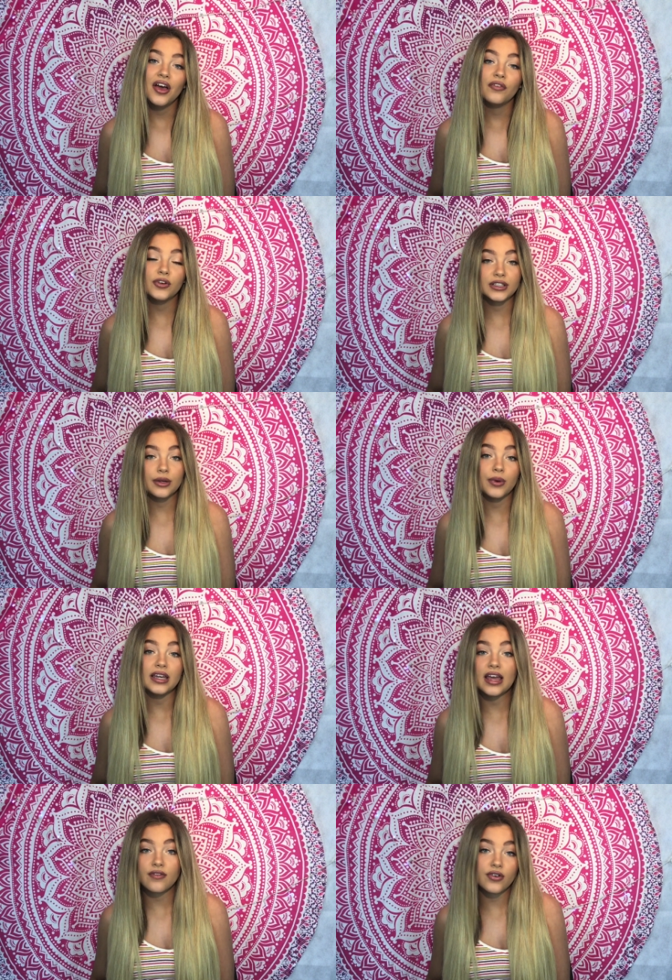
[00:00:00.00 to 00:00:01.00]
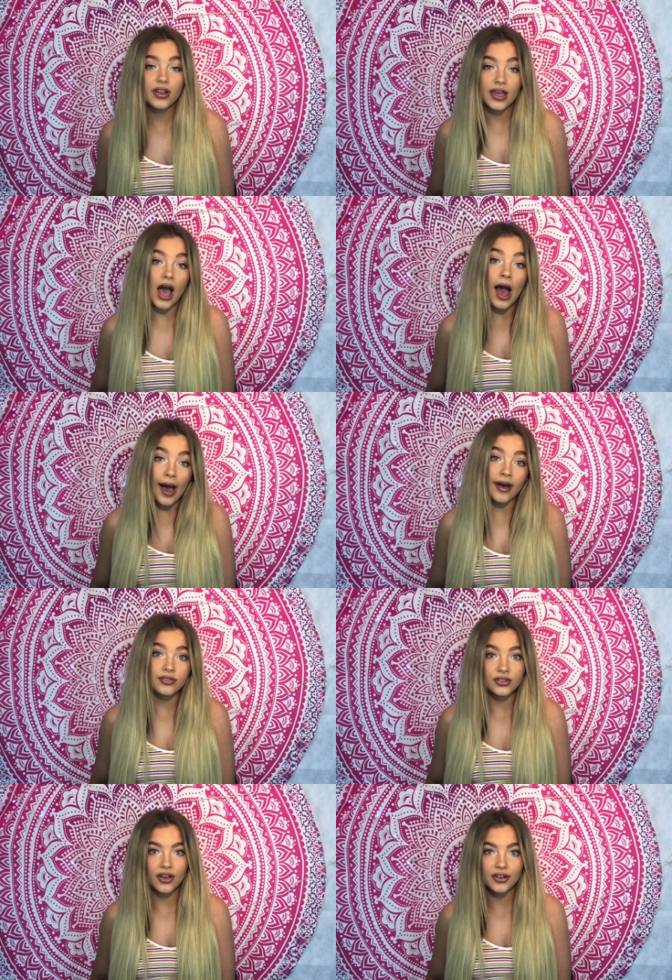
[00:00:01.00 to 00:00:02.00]
Fortunately, we never really have
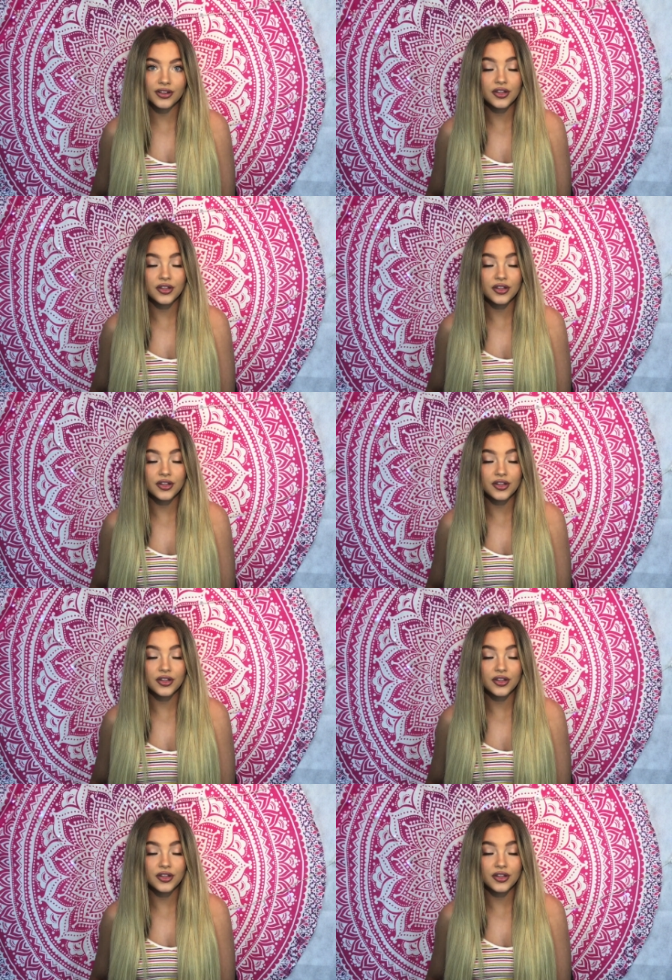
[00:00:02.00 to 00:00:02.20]
sun,